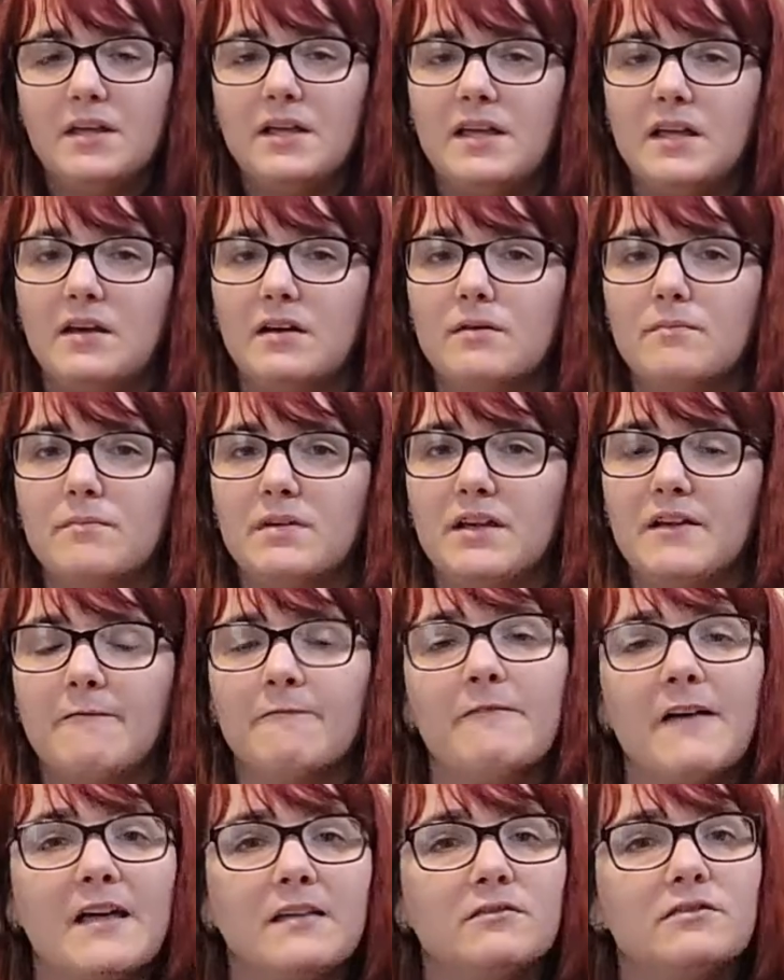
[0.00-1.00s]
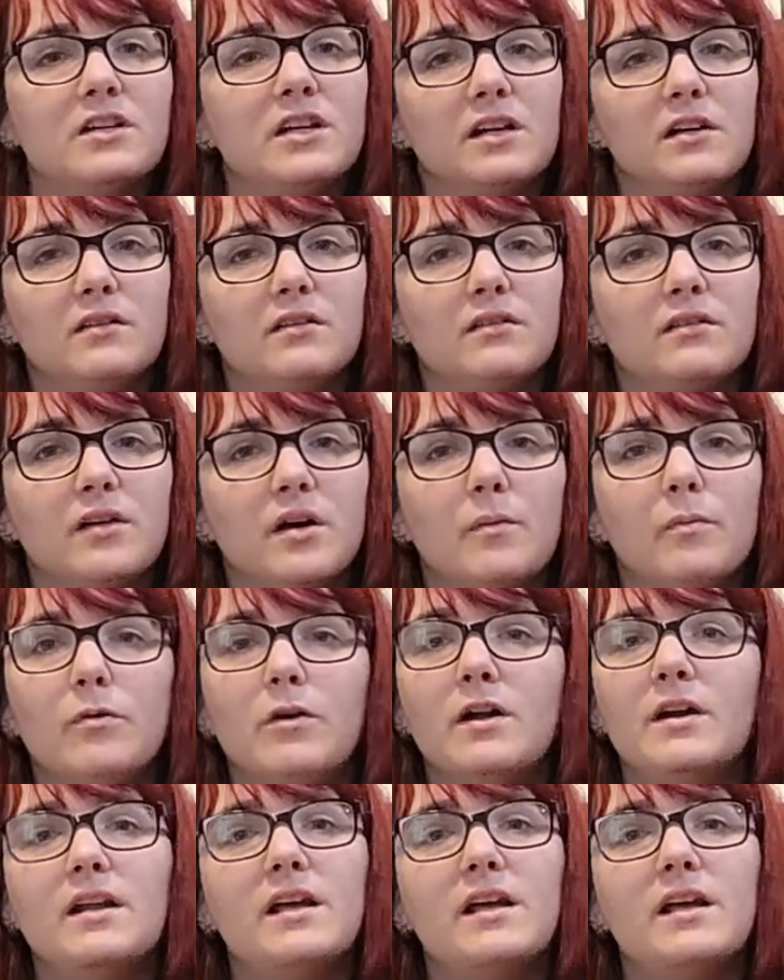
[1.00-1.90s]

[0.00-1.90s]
It can be investing in someone.